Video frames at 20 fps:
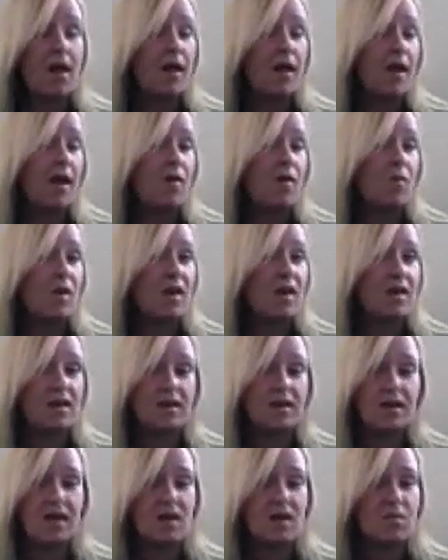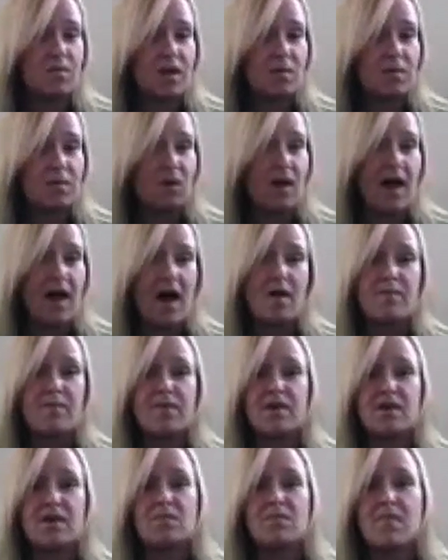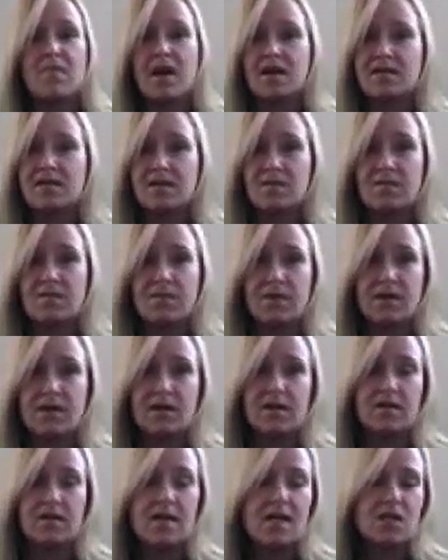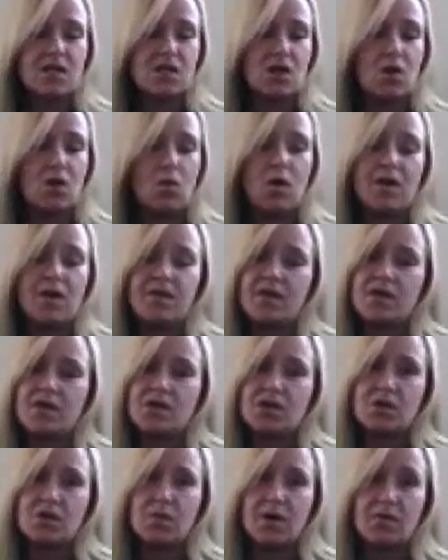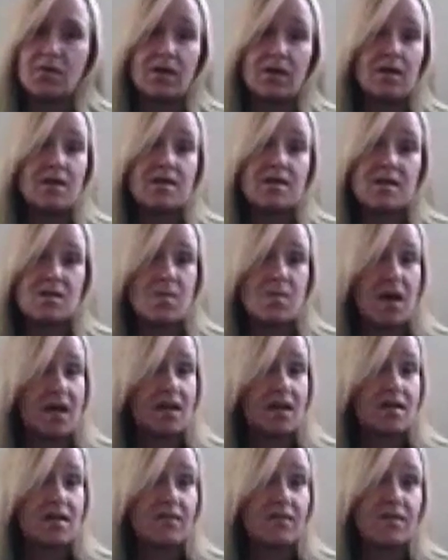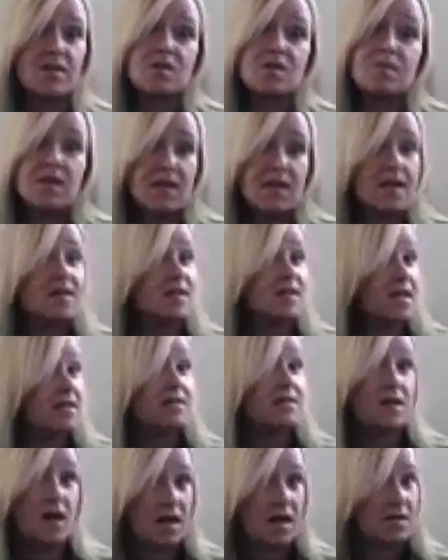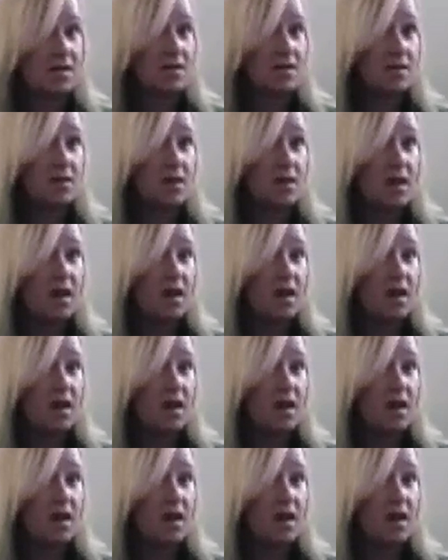and we can keep people happy and make them feel as though what they're doing really does make a difference, because it does.